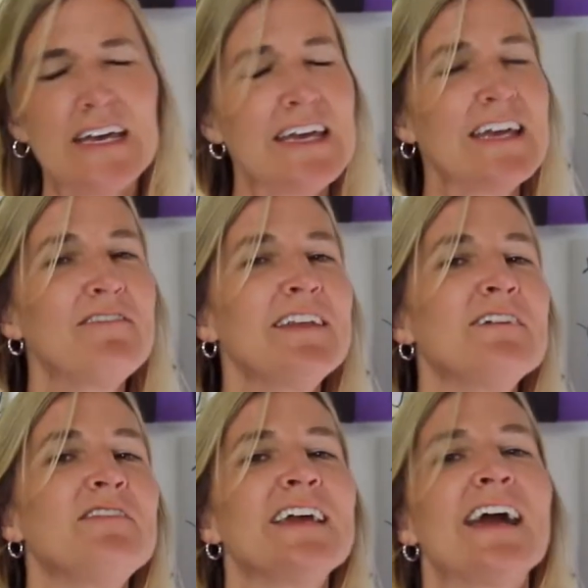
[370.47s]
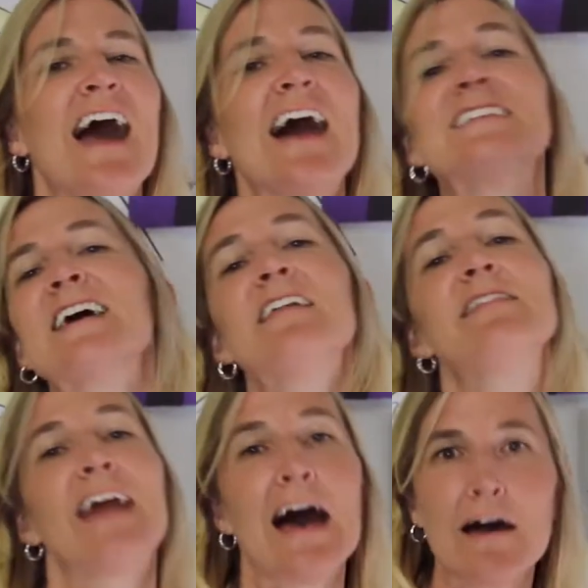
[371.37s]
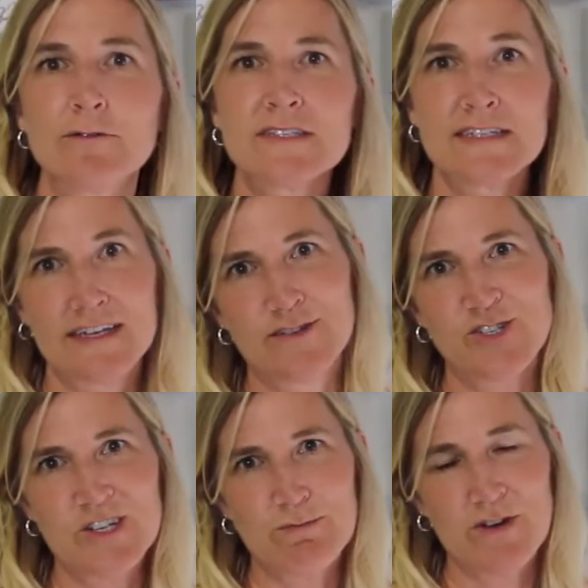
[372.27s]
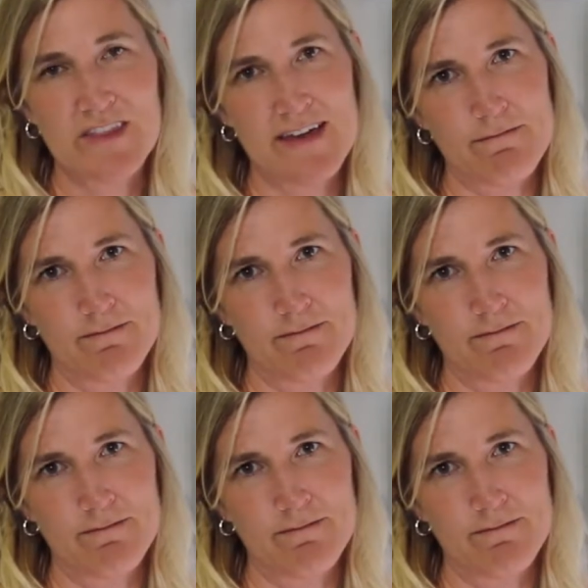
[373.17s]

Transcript: Even if he has 1,000 other sheep with him,